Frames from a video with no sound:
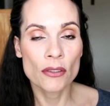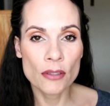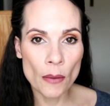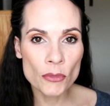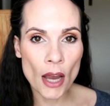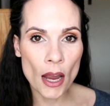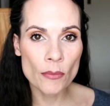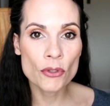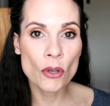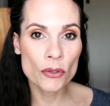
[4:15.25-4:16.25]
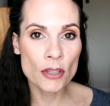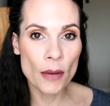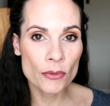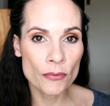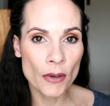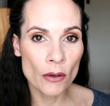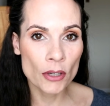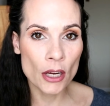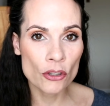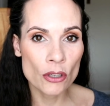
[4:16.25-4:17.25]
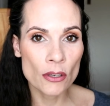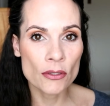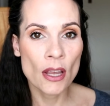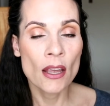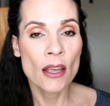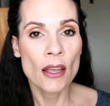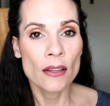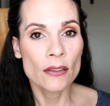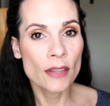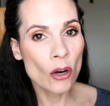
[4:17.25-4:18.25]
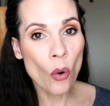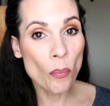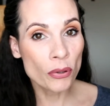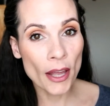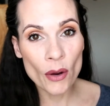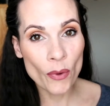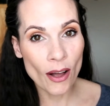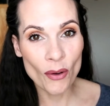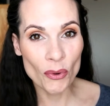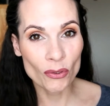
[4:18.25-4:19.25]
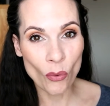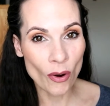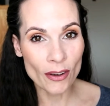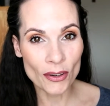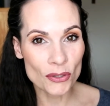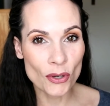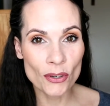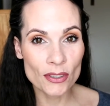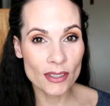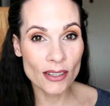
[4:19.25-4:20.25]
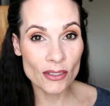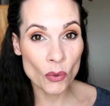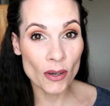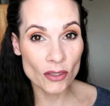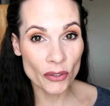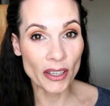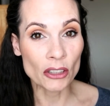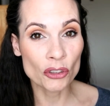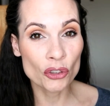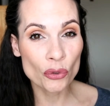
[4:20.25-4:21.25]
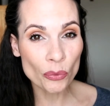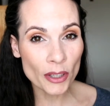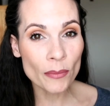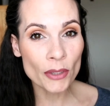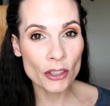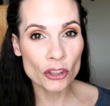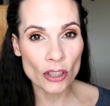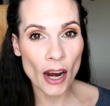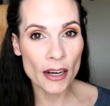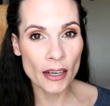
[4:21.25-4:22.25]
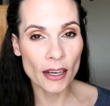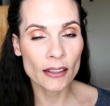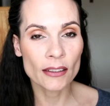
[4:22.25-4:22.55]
Sometimes those types of foundations, they don't play well with oil, so your skin is going to look extremely shiny.